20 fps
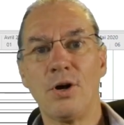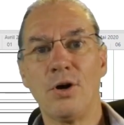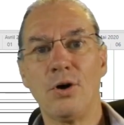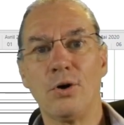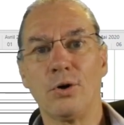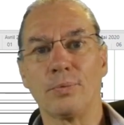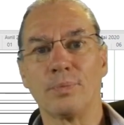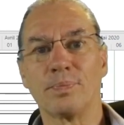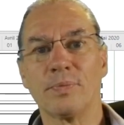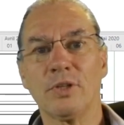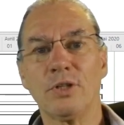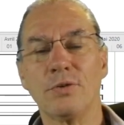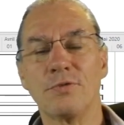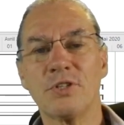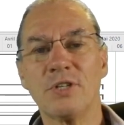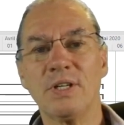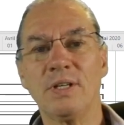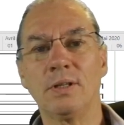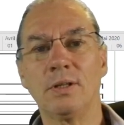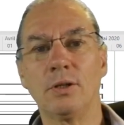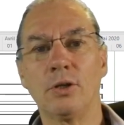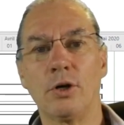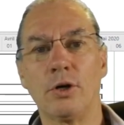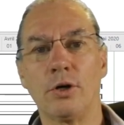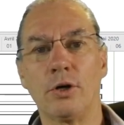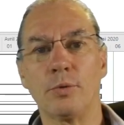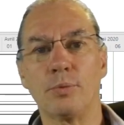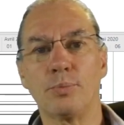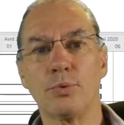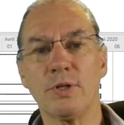So, you've seen
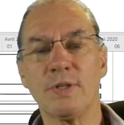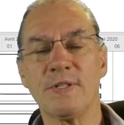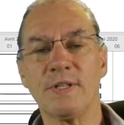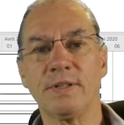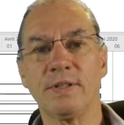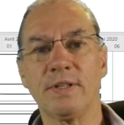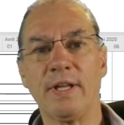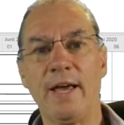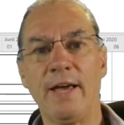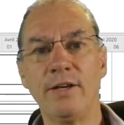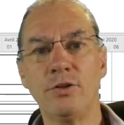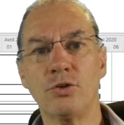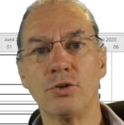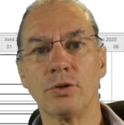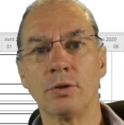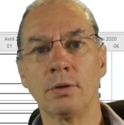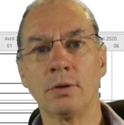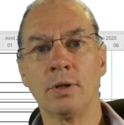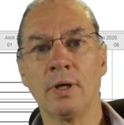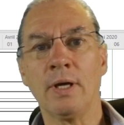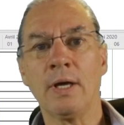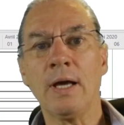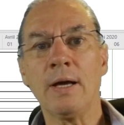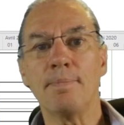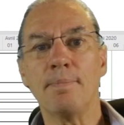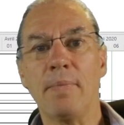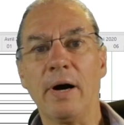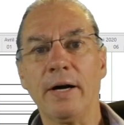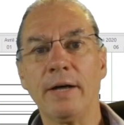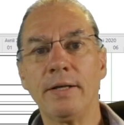the presentation
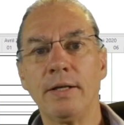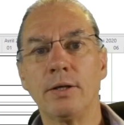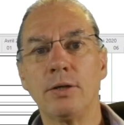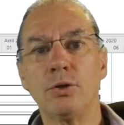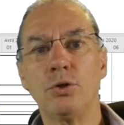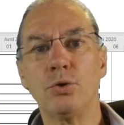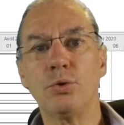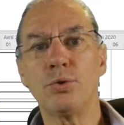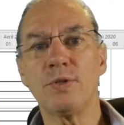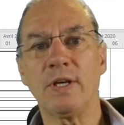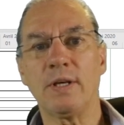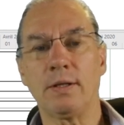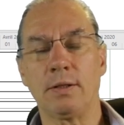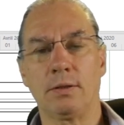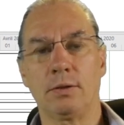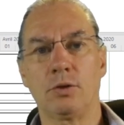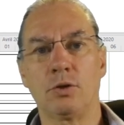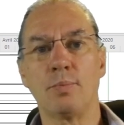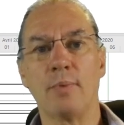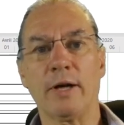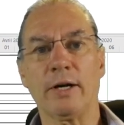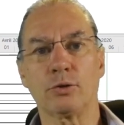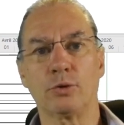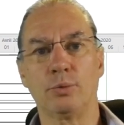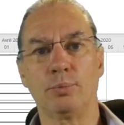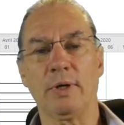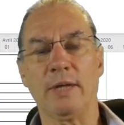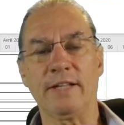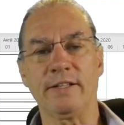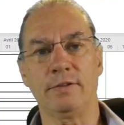by using the
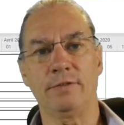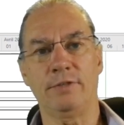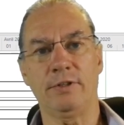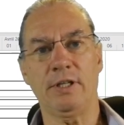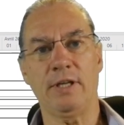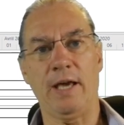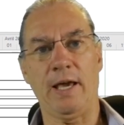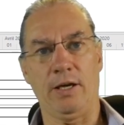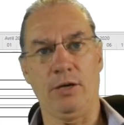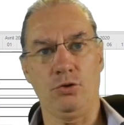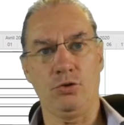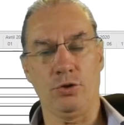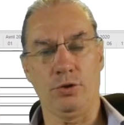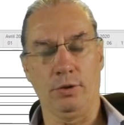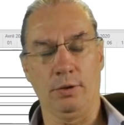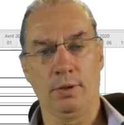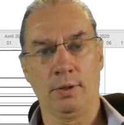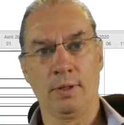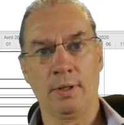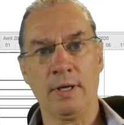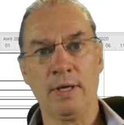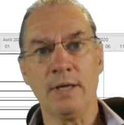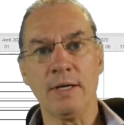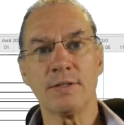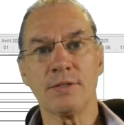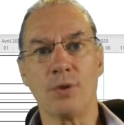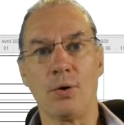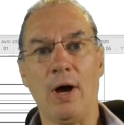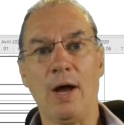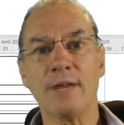macro planification.
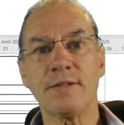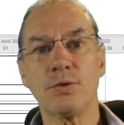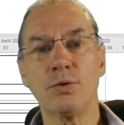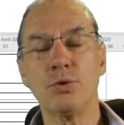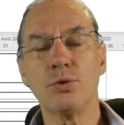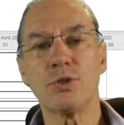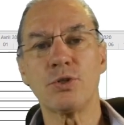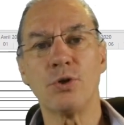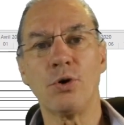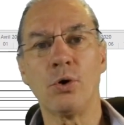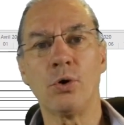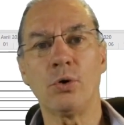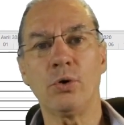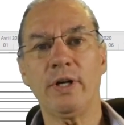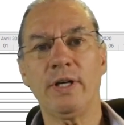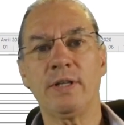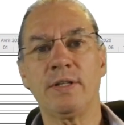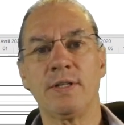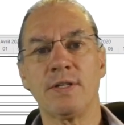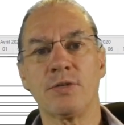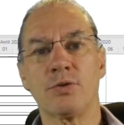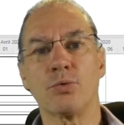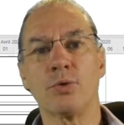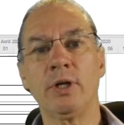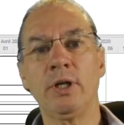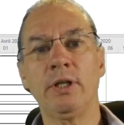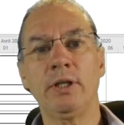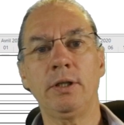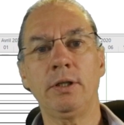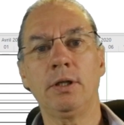As you saw, it is
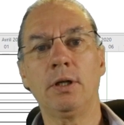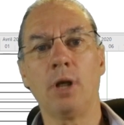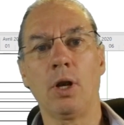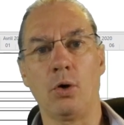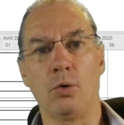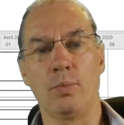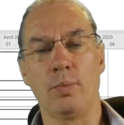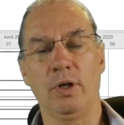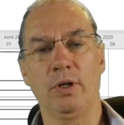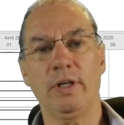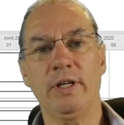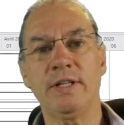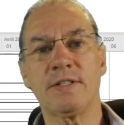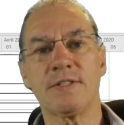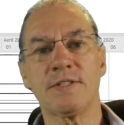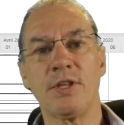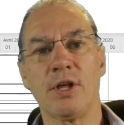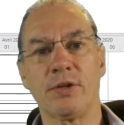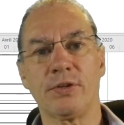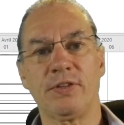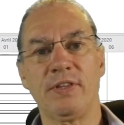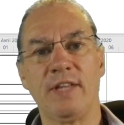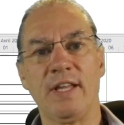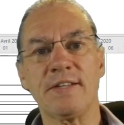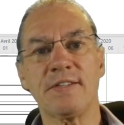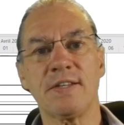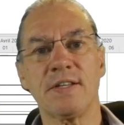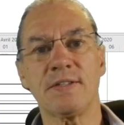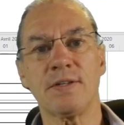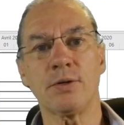really global. It's not
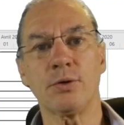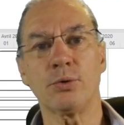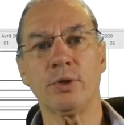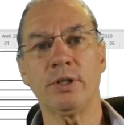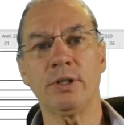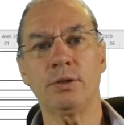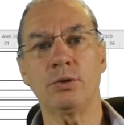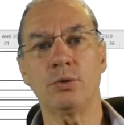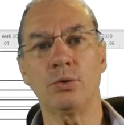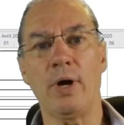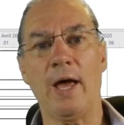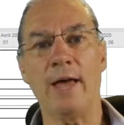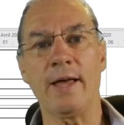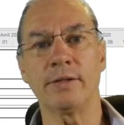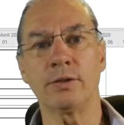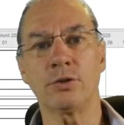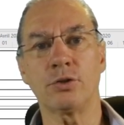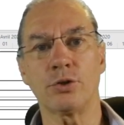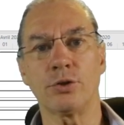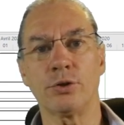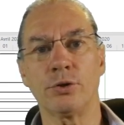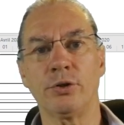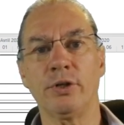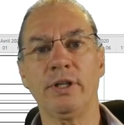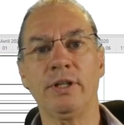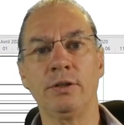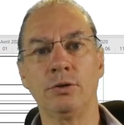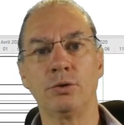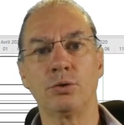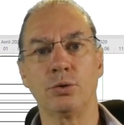necessary to
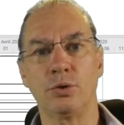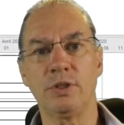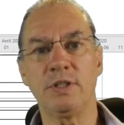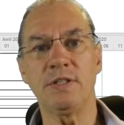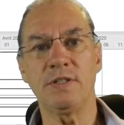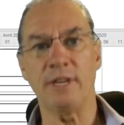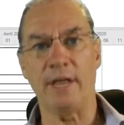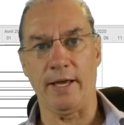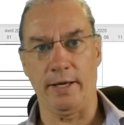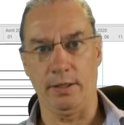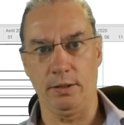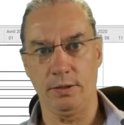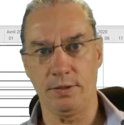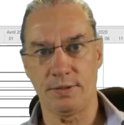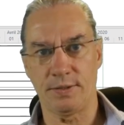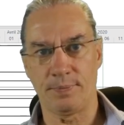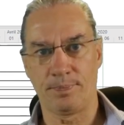enter into details.